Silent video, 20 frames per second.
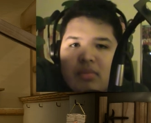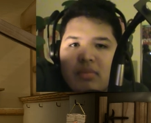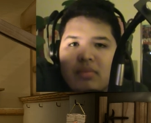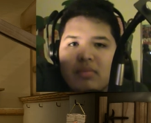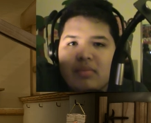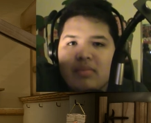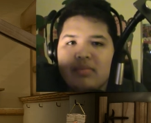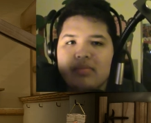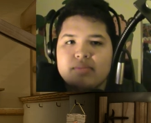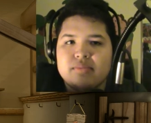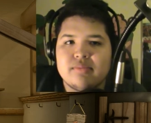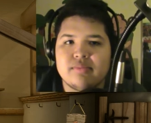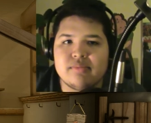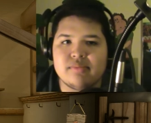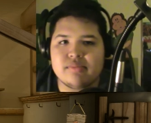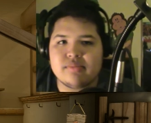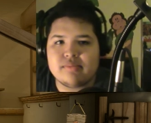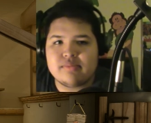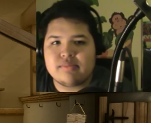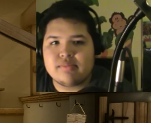
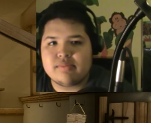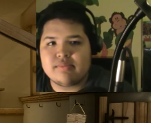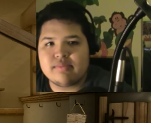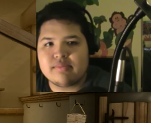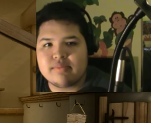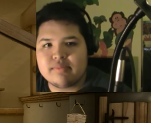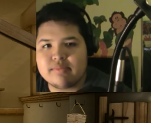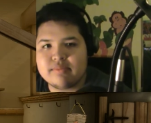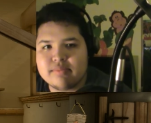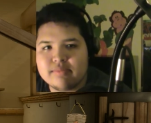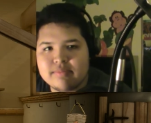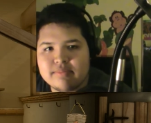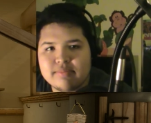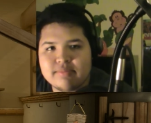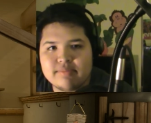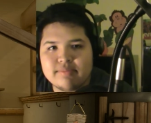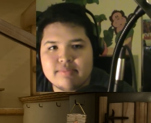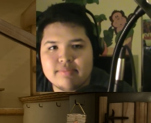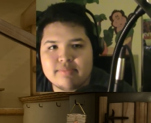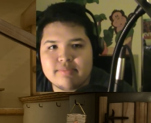
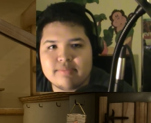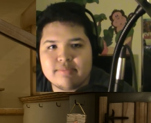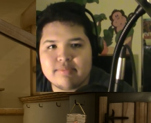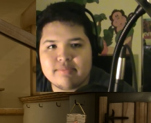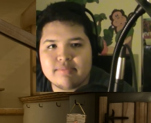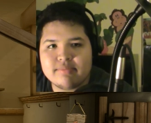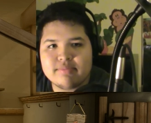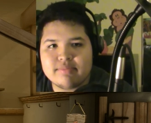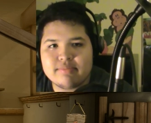No one is speaking in this clip.